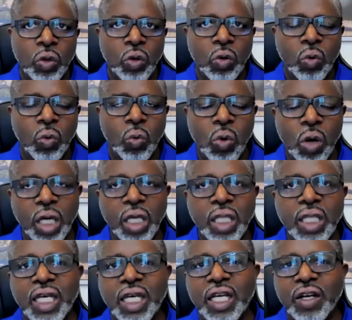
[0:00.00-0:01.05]
One of the
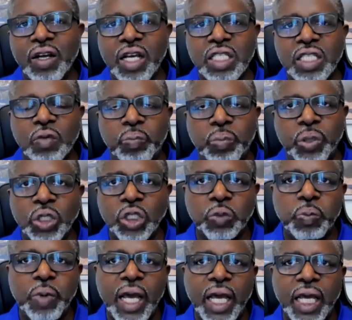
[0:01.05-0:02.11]
areas of
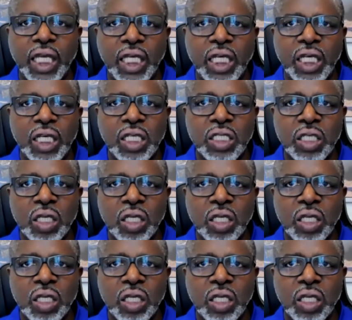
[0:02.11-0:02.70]
pushback is,